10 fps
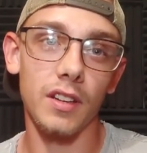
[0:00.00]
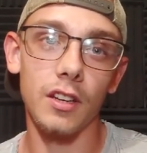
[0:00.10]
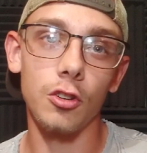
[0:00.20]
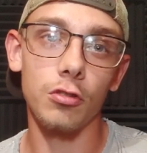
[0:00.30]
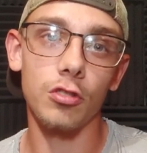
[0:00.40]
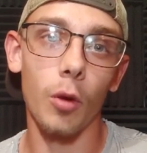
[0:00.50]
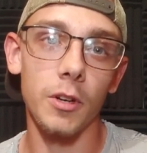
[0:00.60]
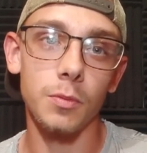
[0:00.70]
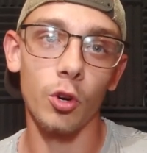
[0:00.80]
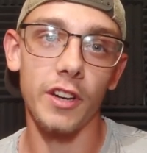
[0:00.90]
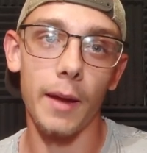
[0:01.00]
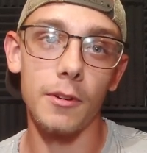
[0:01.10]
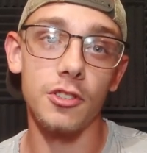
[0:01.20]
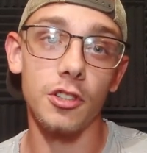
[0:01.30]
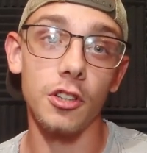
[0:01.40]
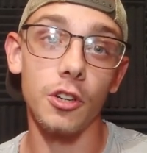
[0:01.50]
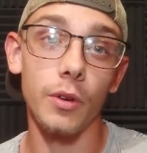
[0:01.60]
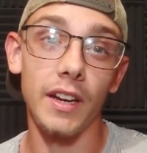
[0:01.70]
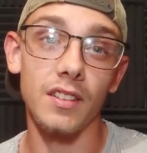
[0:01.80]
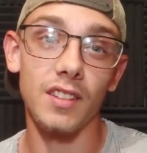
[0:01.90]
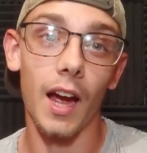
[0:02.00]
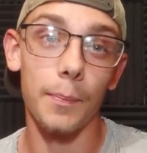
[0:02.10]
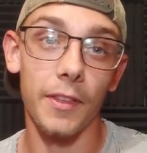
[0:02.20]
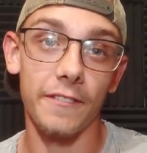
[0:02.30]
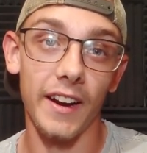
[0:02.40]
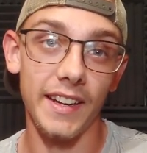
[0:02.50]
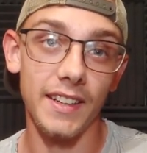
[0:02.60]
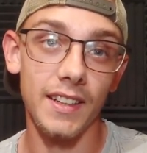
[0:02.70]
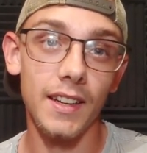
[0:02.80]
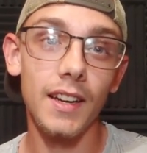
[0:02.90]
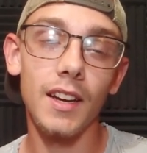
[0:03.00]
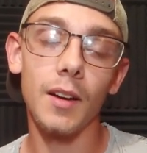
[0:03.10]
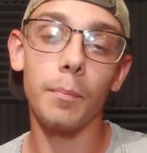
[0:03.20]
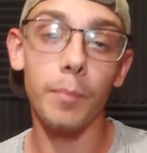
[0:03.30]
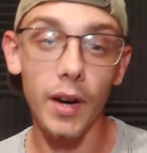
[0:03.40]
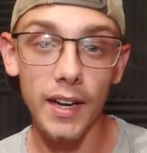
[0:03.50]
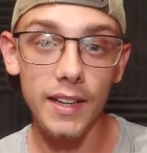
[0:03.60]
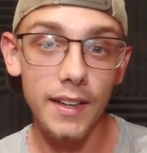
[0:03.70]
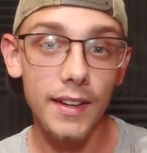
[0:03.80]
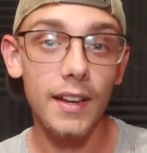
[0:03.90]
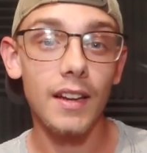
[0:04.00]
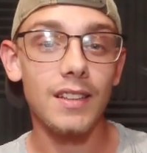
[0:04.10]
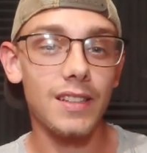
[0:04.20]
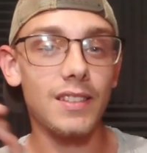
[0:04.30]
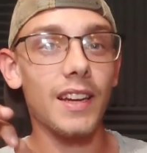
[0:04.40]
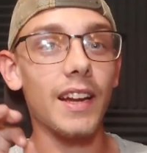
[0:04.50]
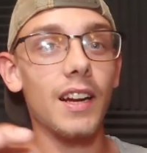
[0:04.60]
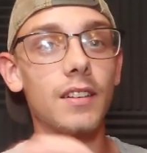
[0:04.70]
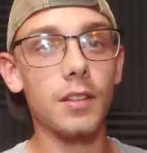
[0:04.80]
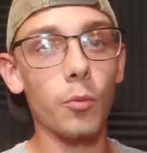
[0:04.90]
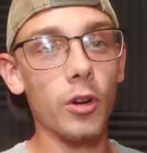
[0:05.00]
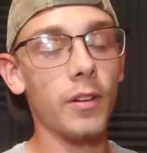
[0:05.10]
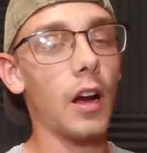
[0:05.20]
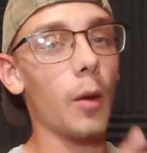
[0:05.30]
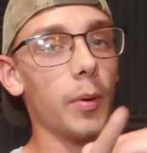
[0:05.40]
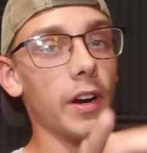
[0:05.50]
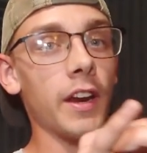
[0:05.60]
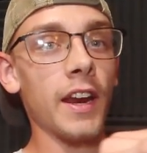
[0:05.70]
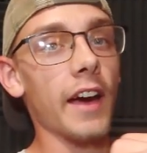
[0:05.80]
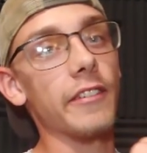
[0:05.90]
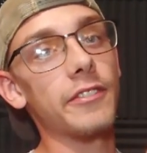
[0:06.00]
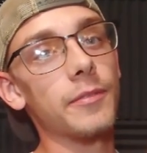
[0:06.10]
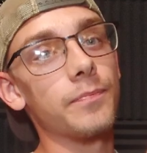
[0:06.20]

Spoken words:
it could do so much more damage to you and stop the fight. But since it could cut someone, I'll put it in F.